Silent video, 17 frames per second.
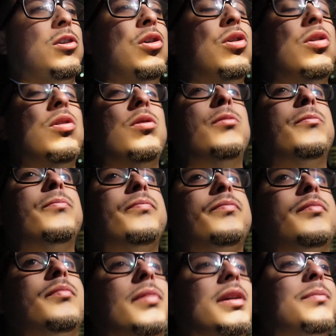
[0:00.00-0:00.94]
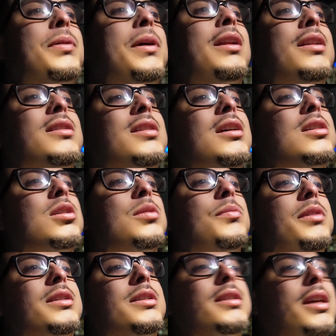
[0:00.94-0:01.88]
who been paying attention to
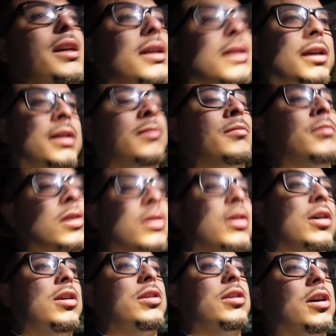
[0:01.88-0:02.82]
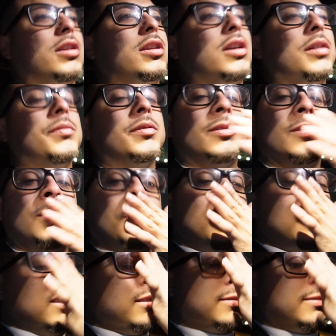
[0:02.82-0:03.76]
me saying that? What color y'all think I'm gonna do the
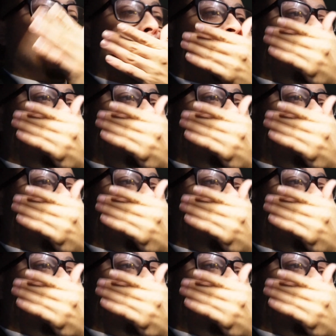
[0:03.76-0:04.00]
Benz?